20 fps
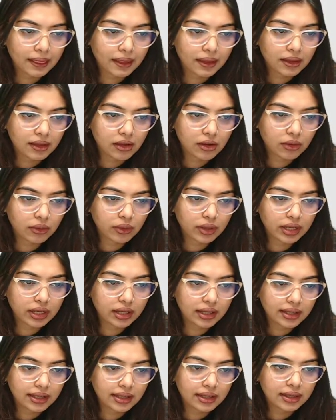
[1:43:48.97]
Okay,
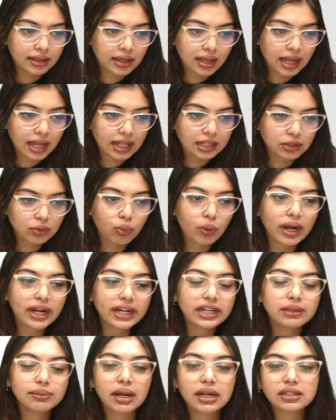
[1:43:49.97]
and the
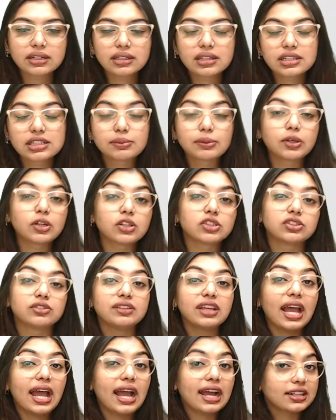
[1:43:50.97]
white matter is because of the
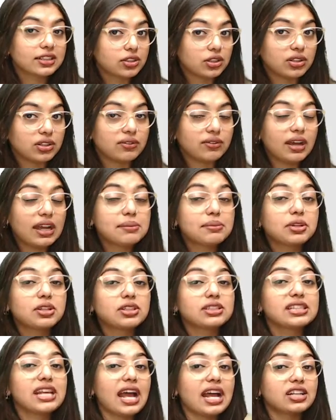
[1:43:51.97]
axon. Why? Because
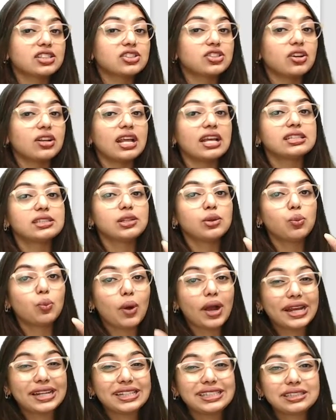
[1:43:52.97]
the axon has a
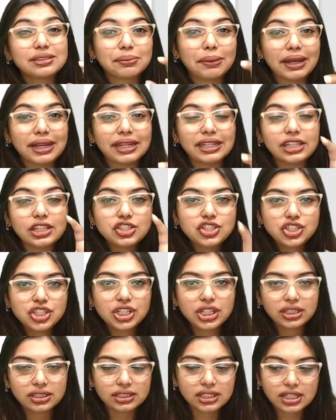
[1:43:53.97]
white myelin
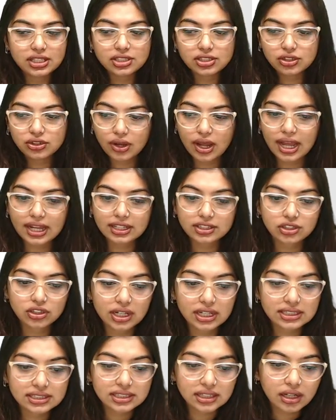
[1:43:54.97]
sheath. Yes or no? Axon
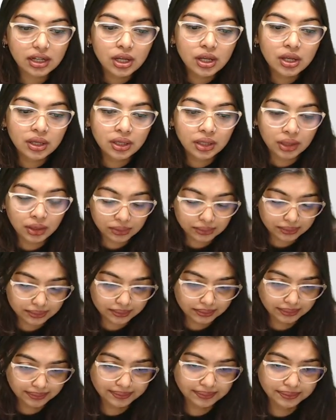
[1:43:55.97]
has a
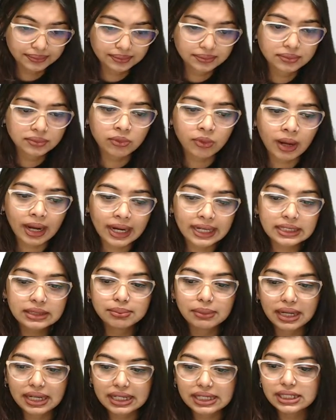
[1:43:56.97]
white
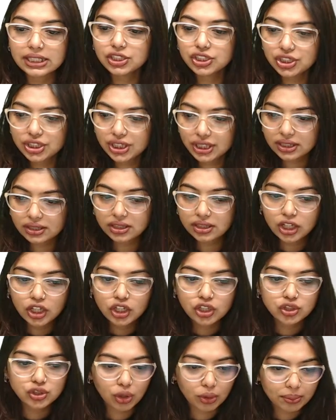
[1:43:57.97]
myelin sheath.
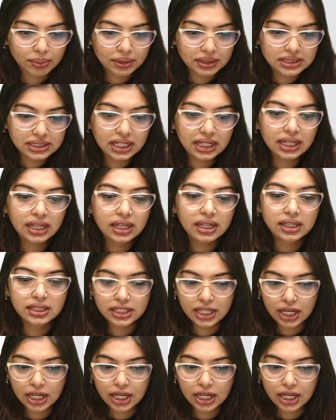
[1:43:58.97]
So obviously they are